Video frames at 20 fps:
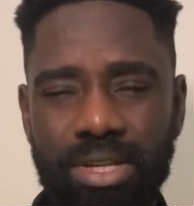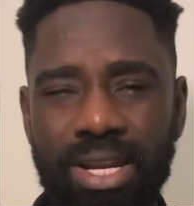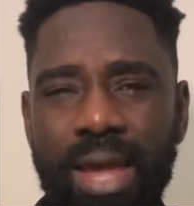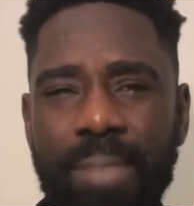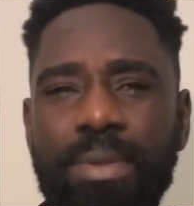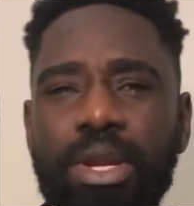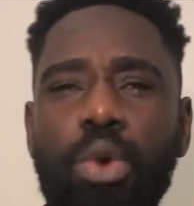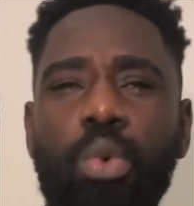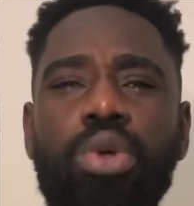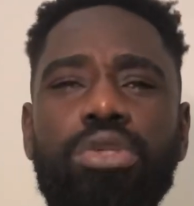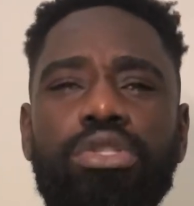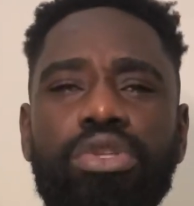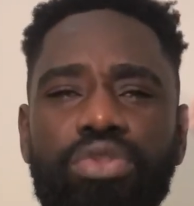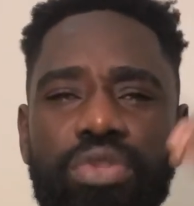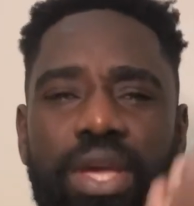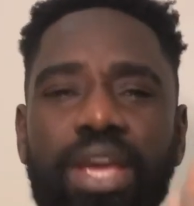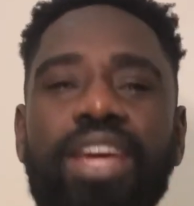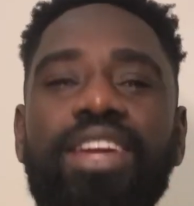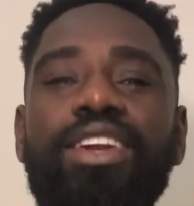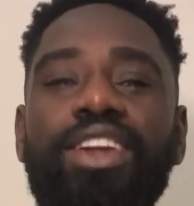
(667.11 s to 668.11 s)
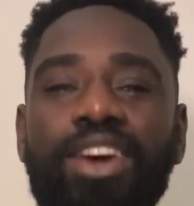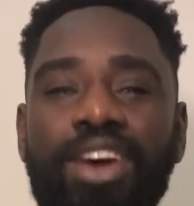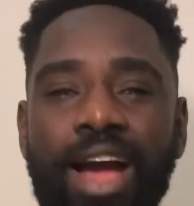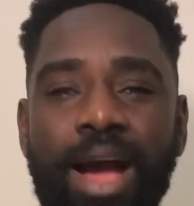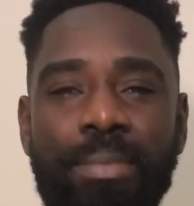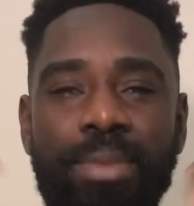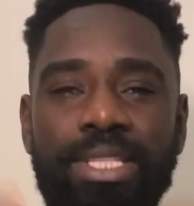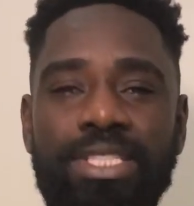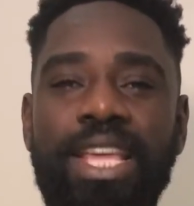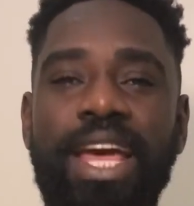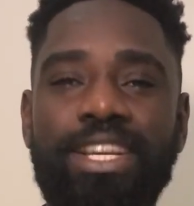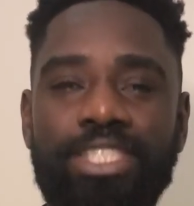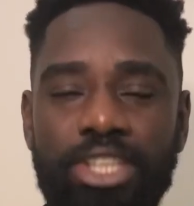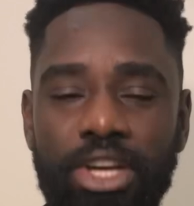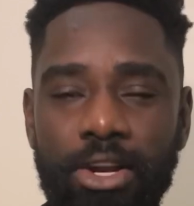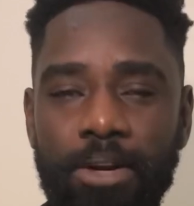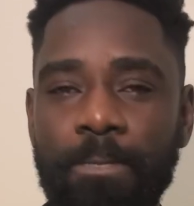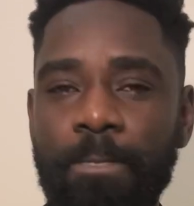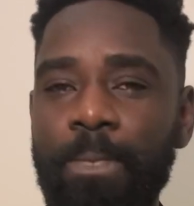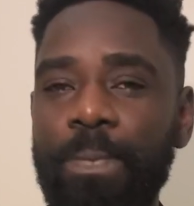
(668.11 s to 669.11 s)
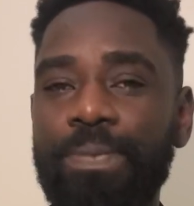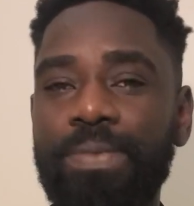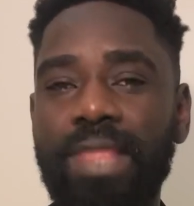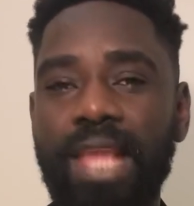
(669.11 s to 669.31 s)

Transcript: So let me know what you think in the comment section.